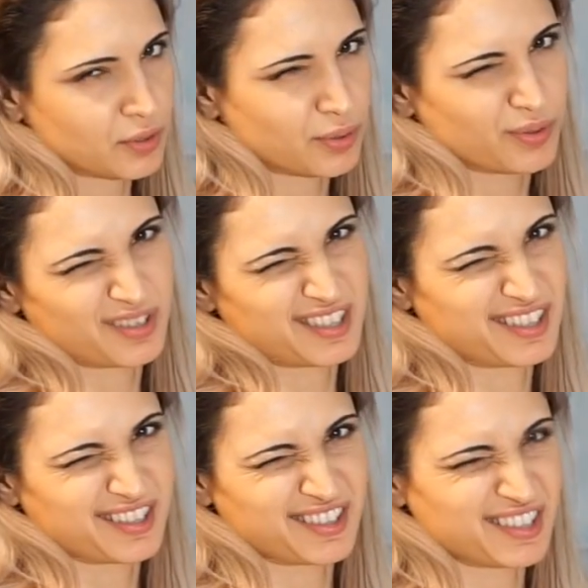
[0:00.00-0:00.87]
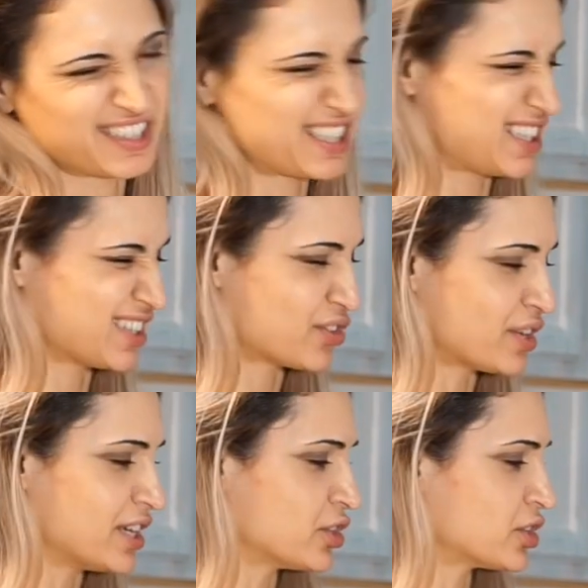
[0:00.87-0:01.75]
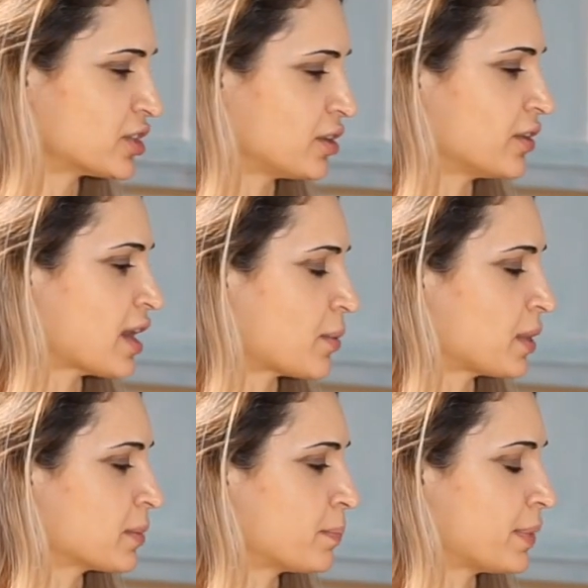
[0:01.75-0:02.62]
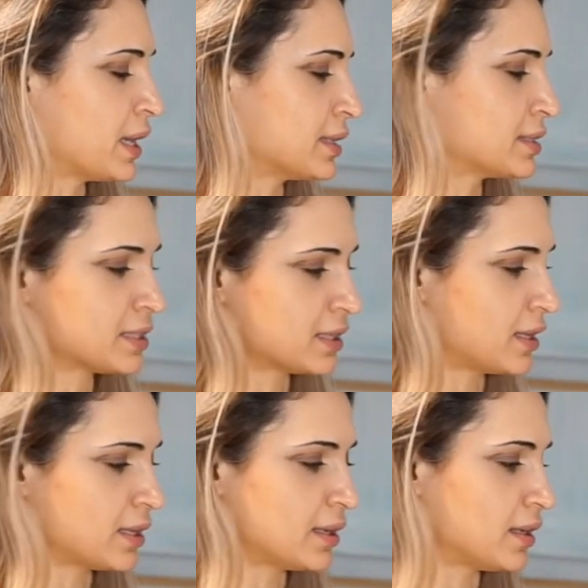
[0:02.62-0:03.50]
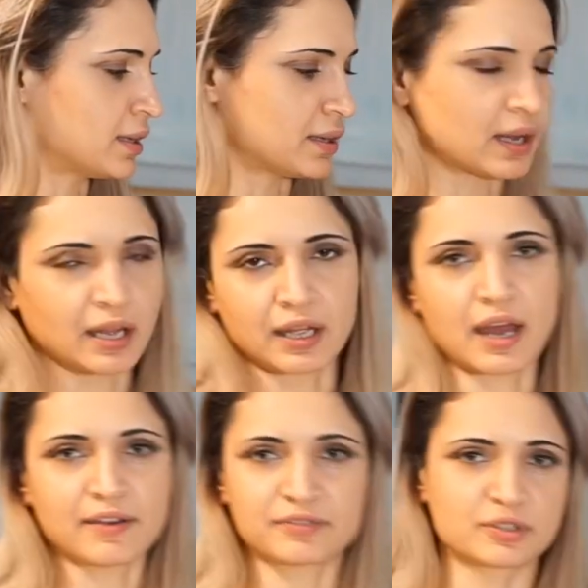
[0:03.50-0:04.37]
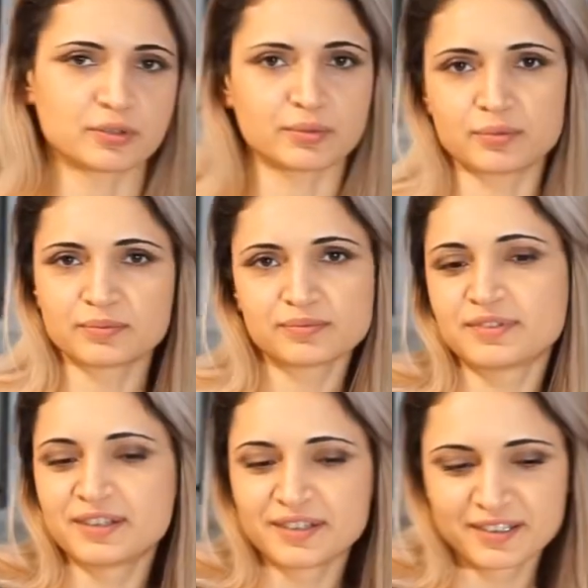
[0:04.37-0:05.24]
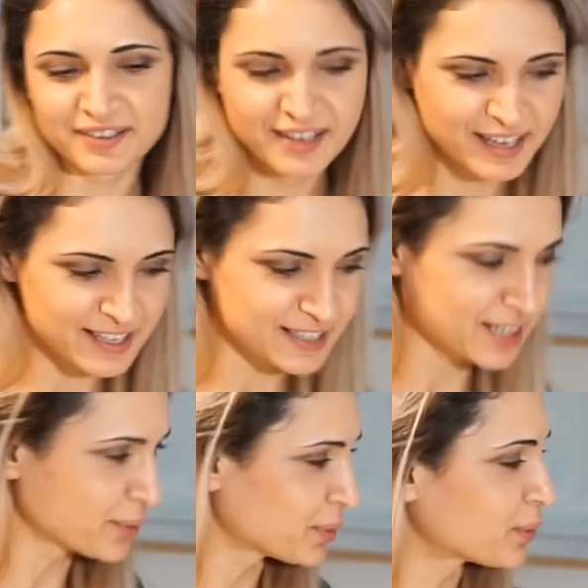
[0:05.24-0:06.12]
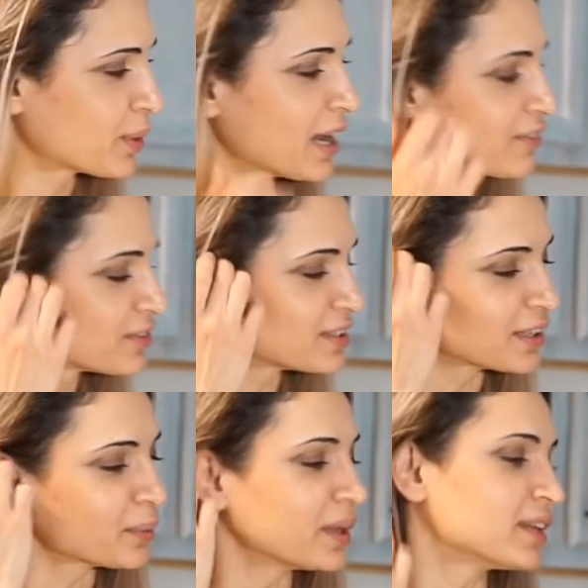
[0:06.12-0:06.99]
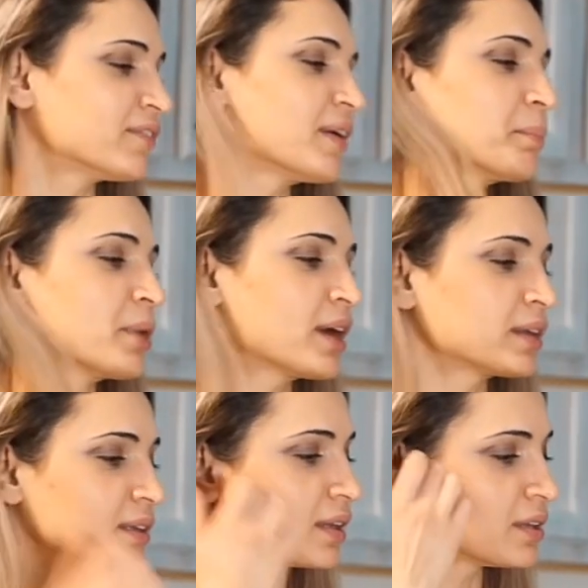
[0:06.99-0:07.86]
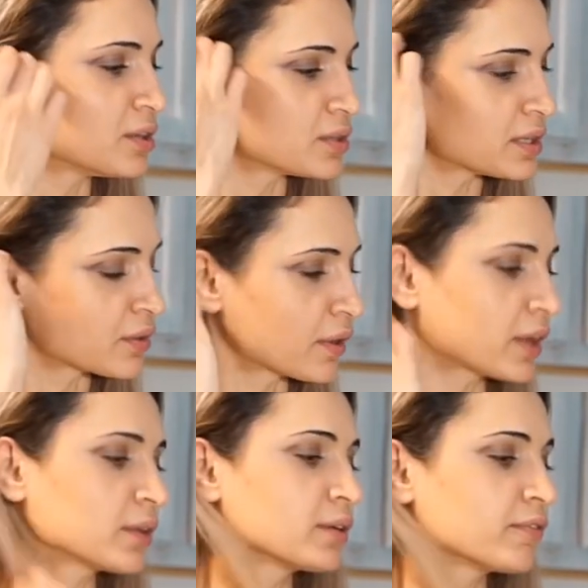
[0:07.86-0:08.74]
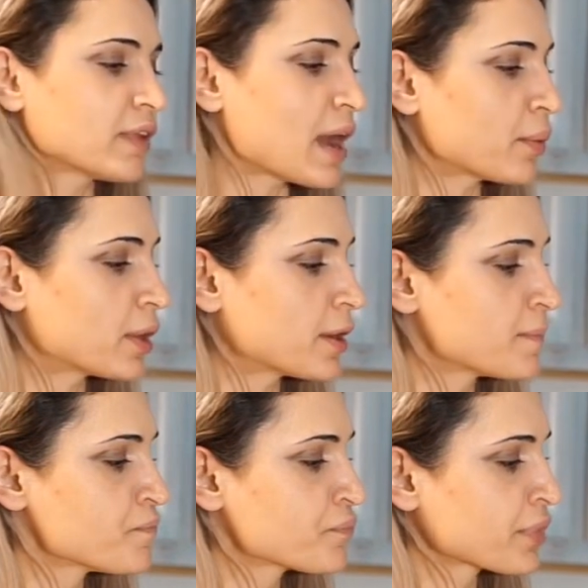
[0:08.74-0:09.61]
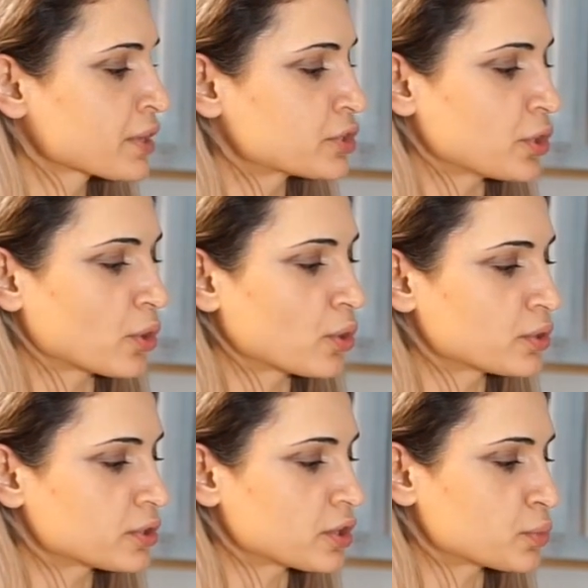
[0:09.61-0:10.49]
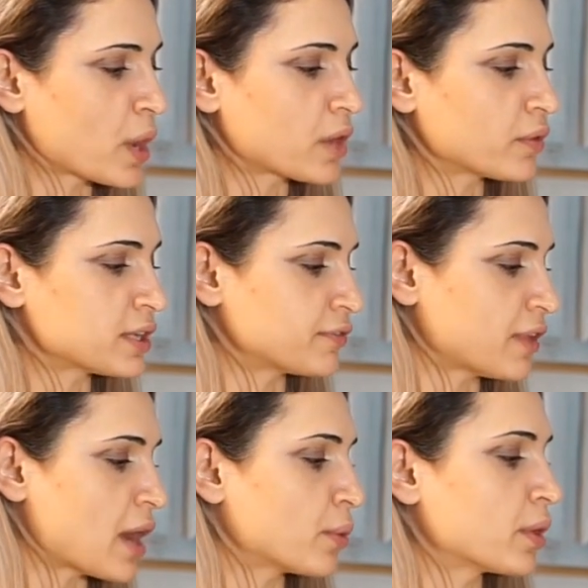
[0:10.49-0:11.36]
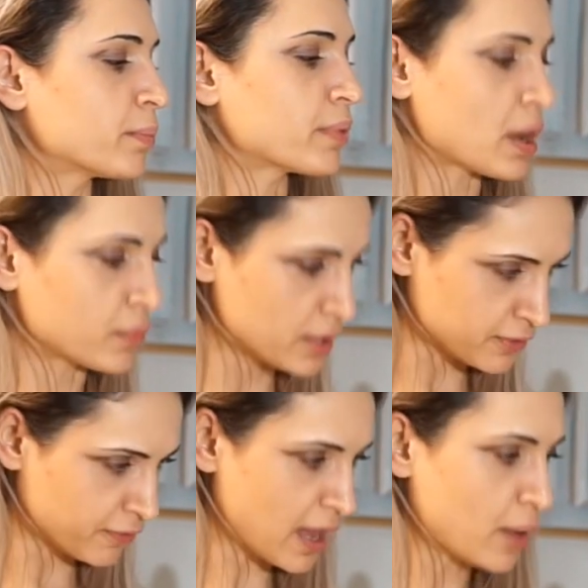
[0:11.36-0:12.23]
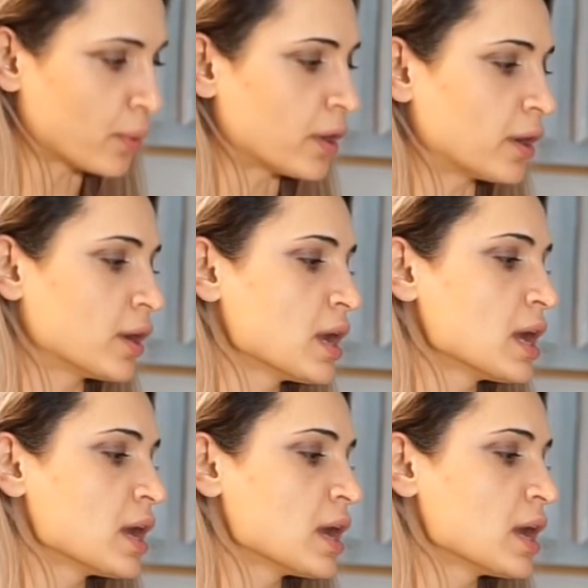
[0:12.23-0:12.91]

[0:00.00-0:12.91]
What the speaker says: cornstarch. Cringe on that one, but I have to deal with what I have to deal with if I'm not using regular flour. So cornstarch, white rice flour, brown rice flour,